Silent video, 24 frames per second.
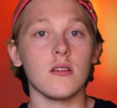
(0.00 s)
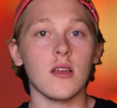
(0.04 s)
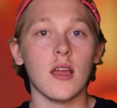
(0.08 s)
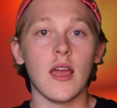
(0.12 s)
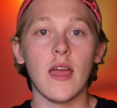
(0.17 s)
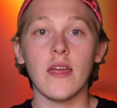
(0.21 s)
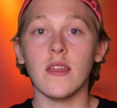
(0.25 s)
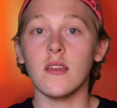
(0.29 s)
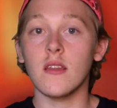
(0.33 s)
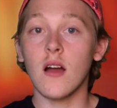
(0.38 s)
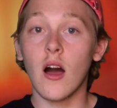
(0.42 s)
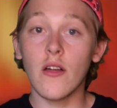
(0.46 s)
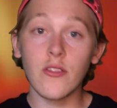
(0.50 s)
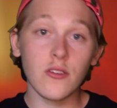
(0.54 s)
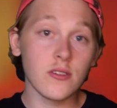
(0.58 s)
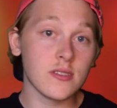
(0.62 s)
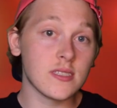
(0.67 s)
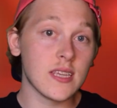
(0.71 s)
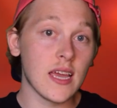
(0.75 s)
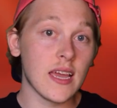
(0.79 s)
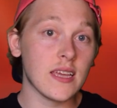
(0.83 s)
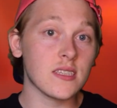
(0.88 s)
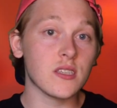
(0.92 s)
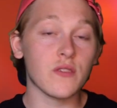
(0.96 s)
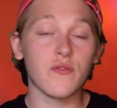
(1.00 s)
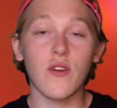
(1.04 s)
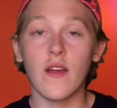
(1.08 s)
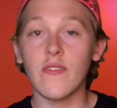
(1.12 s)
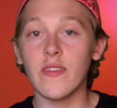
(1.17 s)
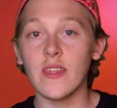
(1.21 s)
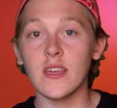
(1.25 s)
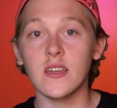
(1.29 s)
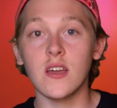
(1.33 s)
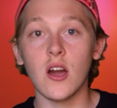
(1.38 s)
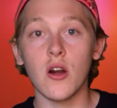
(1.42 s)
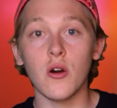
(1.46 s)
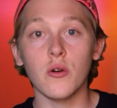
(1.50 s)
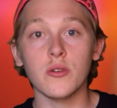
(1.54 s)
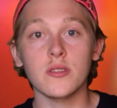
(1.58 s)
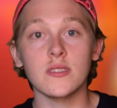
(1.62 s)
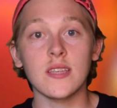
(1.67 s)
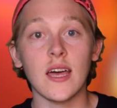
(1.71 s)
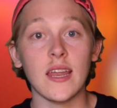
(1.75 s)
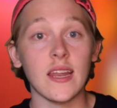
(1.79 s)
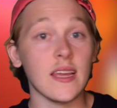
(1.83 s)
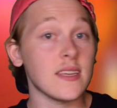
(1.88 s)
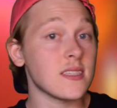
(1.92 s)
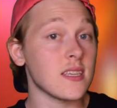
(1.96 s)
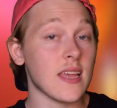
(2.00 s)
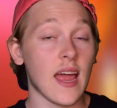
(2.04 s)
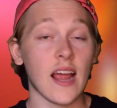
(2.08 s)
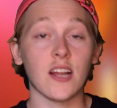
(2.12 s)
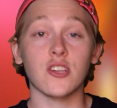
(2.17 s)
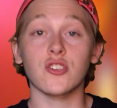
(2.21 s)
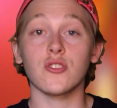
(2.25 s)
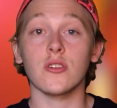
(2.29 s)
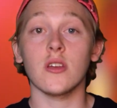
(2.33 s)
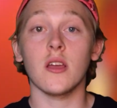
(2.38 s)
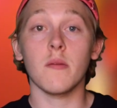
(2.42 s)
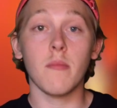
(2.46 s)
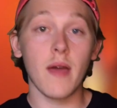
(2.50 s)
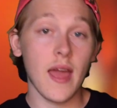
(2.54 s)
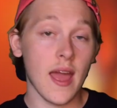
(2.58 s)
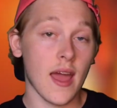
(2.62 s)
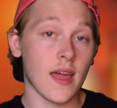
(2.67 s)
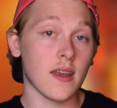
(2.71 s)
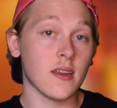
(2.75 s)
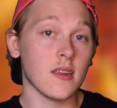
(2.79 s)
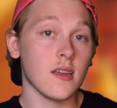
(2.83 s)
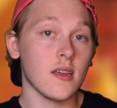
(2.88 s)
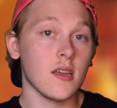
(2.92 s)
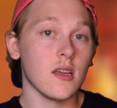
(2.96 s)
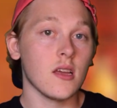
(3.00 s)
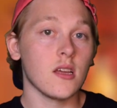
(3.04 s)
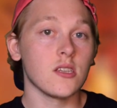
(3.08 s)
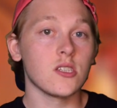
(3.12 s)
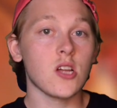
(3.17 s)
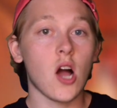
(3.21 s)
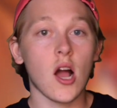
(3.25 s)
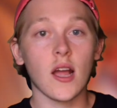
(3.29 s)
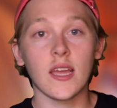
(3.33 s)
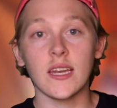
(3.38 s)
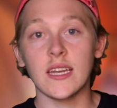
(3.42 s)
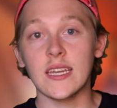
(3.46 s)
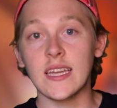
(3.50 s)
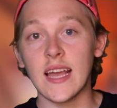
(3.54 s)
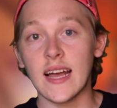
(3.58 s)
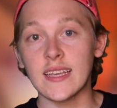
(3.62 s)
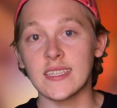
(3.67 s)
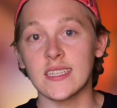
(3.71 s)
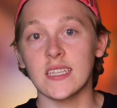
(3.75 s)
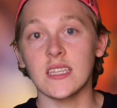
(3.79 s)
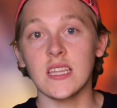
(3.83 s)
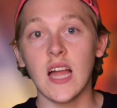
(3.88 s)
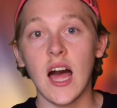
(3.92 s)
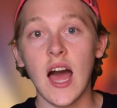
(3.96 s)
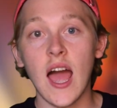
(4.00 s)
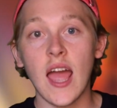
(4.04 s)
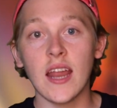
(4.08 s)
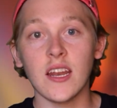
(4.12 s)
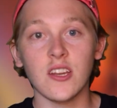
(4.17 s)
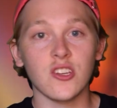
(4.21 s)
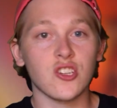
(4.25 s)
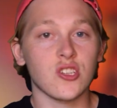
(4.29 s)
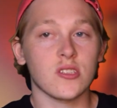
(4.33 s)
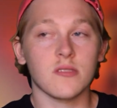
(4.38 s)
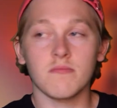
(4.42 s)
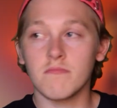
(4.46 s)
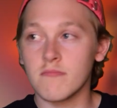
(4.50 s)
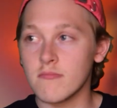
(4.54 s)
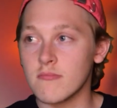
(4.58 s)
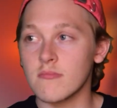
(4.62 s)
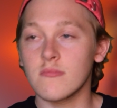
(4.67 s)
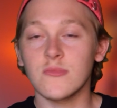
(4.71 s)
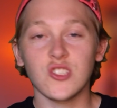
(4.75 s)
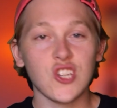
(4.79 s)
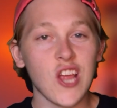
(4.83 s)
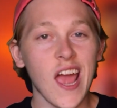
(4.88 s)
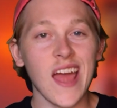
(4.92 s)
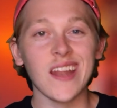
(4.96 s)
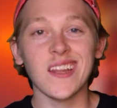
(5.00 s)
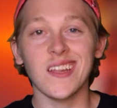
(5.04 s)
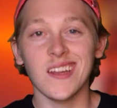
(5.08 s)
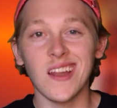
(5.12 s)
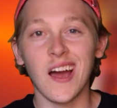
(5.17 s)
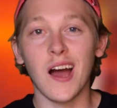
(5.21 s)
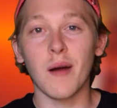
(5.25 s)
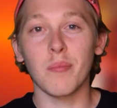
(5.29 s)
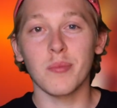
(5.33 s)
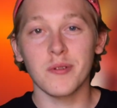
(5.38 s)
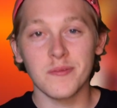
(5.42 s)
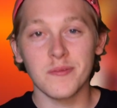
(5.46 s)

And others say he's a friendly ghost that is actually a man, talking to guests in line and just chatting it up.